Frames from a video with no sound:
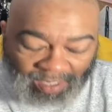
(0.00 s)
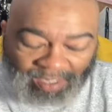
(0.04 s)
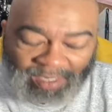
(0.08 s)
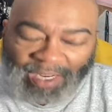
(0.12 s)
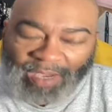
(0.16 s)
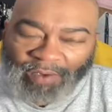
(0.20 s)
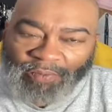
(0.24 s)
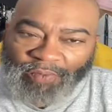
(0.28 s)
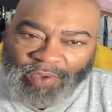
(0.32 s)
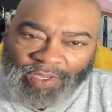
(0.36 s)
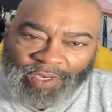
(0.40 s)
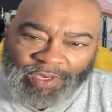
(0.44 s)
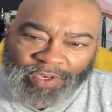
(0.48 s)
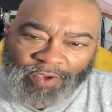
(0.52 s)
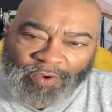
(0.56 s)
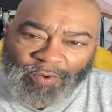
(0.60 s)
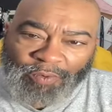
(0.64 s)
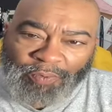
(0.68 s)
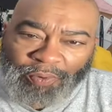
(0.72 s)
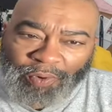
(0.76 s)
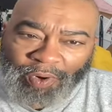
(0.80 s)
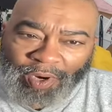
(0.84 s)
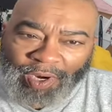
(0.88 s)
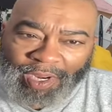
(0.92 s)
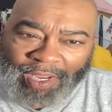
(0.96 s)
that we do
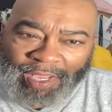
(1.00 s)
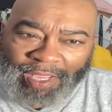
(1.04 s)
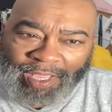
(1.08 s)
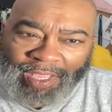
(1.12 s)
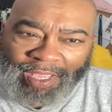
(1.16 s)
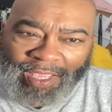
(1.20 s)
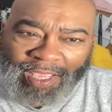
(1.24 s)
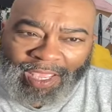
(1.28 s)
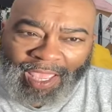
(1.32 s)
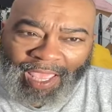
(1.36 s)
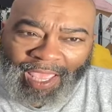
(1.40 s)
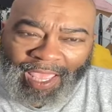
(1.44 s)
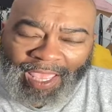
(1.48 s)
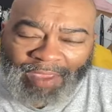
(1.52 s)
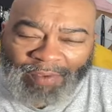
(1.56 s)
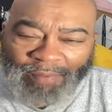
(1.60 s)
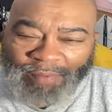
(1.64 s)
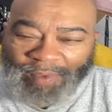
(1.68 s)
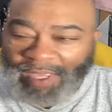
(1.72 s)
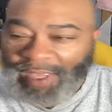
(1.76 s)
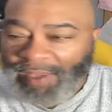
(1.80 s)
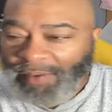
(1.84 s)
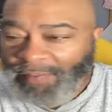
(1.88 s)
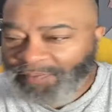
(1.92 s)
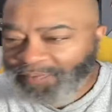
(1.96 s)
pray.
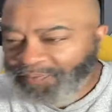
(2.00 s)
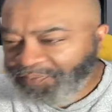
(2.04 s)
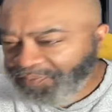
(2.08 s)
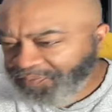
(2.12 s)
Amen.